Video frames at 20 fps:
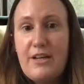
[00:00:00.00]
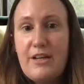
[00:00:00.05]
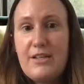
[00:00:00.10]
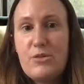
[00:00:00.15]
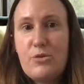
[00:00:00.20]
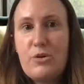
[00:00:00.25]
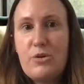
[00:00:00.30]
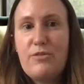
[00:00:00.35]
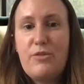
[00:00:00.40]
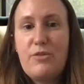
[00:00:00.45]
It's
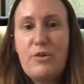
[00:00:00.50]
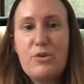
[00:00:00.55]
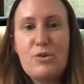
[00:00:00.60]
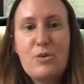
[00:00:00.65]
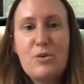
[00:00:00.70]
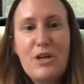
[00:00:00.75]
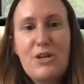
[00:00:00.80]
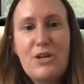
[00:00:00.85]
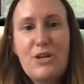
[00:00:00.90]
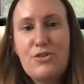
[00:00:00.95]
sort of those
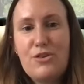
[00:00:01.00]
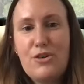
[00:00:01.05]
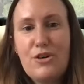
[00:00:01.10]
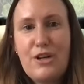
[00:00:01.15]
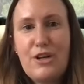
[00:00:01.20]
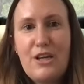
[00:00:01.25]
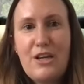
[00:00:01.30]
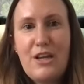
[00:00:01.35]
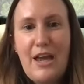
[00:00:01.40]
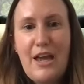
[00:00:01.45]
quick and
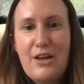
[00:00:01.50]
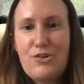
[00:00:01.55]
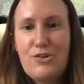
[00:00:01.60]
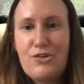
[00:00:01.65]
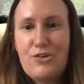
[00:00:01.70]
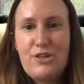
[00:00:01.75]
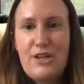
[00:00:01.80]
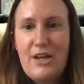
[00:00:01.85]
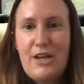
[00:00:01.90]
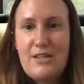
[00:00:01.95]
dirty
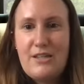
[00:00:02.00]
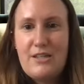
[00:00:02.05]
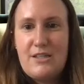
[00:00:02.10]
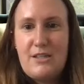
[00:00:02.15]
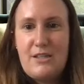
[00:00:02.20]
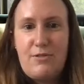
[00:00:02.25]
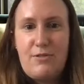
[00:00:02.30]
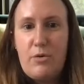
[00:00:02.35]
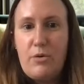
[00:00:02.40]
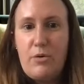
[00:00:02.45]
exercises
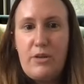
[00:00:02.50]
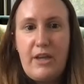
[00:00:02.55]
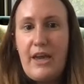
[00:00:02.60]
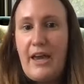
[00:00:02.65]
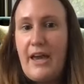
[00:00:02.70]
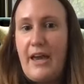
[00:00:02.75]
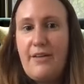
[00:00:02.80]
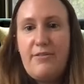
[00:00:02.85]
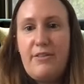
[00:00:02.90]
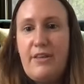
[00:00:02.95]
if you only
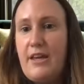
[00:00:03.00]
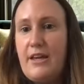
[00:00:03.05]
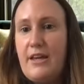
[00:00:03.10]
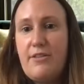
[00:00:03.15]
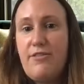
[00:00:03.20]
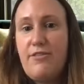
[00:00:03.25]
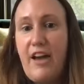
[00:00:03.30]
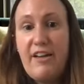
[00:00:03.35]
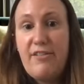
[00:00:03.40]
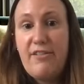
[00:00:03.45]
have like
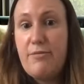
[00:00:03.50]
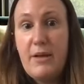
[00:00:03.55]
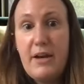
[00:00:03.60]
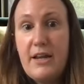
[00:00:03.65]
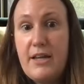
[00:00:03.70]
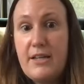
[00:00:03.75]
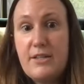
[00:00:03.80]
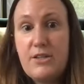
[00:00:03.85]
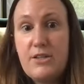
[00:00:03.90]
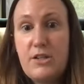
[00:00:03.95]
5
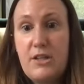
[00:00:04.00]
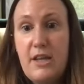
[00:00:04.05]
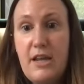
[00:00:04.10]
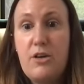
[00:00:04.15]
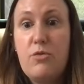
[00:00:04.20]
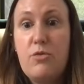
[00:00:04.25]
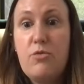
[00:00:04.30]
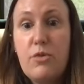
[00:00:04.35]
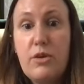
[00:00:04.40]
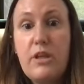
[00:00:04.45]
minutes and
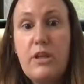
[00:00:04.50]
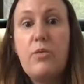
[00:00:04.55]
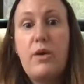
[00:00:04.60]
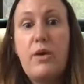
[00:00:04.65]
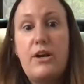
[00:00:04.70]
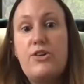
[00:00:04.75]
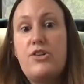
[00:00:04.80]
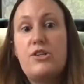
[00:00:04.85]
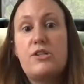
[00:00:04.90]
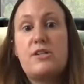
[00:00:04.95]
you really
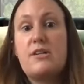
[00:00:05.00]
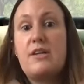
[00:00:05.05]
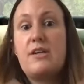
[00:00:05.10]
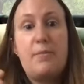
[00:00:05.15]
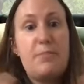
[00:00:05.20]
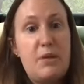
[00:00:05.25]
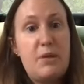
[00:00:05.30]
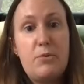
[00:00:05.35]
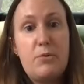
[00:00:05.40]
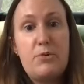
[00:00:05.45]
want to just
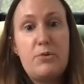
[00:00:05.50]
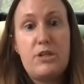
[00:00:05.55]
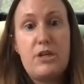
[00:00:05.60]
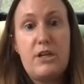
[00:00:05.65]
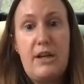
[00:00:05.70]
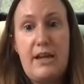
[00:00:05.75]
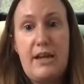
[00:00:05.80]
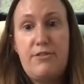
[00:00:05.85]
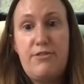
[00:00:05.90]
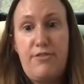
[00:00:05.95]
get people to
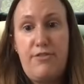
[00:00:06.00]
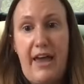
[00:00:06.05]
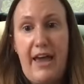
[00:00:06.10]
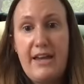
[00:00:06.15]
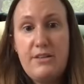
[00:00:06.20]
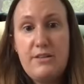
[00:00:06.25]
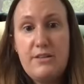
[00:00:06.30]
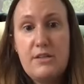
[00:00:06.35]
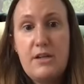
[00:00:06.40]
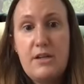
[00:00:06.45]
connect
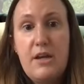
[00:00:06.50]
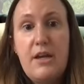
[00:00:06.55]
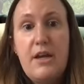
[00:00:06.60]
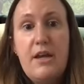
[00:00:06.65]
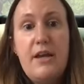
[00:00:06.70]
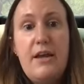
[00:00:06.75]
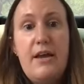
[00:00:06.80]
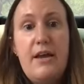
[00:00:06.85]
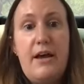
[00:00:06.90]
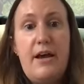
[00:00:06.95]
fast.
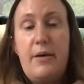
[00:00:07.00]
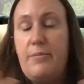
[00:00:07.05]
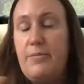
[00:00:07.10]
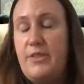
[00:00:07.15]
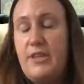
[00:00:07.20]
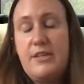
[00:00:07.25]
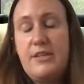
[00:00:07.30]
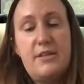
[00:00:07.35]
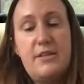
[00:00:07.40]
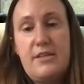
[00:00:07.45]

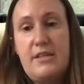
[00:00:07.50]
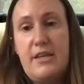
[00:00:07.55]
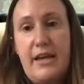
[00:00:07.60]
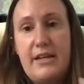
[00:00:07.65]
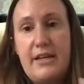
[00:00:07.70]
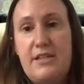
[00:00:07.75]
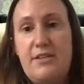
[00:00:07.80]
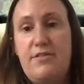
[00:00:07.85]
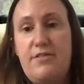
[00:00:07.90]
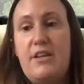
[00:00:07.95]
This is the
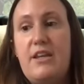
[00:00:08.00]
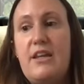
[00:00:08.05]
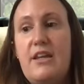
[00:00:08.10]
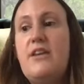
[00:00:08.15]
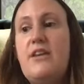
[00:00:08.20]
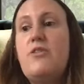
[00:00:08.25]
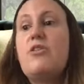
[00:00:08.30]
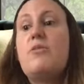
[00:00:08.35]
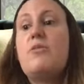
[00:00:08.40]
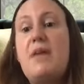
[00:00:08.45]
activity,
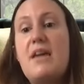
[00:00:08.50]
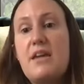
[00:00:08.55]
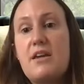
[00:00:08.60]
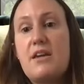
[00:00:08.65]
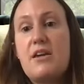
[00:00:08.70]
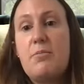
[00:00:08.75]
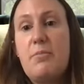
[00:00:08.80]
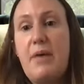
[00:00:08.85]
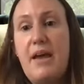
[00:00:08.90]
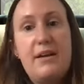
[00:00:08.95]
and you can make it
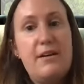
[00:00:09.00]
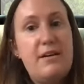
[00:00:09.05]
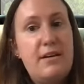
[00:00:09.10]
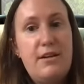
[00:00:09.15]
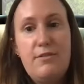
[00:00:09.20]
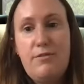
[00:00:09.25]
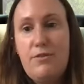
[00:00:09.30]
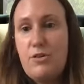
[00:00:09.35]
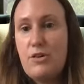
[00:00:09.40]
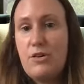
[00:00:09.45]

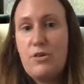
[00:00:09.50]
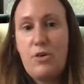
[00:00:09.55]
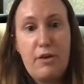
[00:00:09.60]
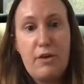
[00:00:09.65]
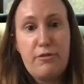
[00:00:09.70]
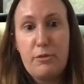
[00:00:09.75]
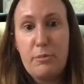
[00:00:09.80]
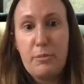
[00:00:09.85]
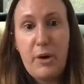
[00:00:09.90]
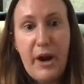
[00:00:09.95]
competitive. You can
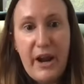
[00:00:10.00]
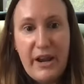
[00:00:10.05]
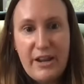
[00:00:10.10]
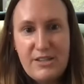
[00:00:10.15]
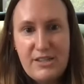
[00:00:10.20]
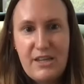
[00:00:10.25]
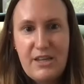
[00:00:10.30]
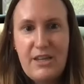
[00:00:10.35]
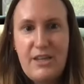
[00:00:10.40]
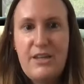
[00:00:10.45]
offer
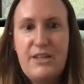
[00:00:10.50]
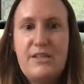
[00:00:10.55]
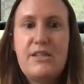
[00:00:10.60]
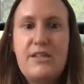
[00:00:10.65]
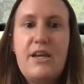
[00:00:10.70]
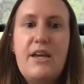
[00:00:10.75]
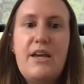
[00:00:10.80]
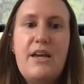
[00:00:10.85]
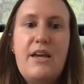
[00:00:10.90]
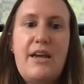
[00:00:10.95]
prizes.
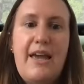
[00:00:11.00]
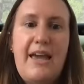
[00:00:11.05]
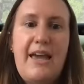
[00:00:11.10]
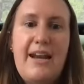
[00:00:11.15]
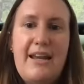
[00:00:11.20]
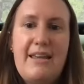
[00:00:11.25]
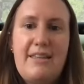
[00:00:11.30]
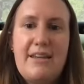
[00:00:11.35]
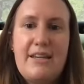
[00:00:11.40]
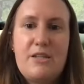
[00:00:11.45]
And
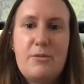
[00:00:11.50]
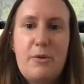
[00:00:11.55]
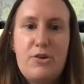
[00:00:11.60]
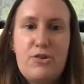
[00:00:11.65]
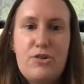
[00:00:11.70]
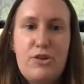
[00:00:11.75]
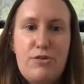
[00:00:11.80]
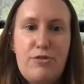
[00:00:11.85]
I think especially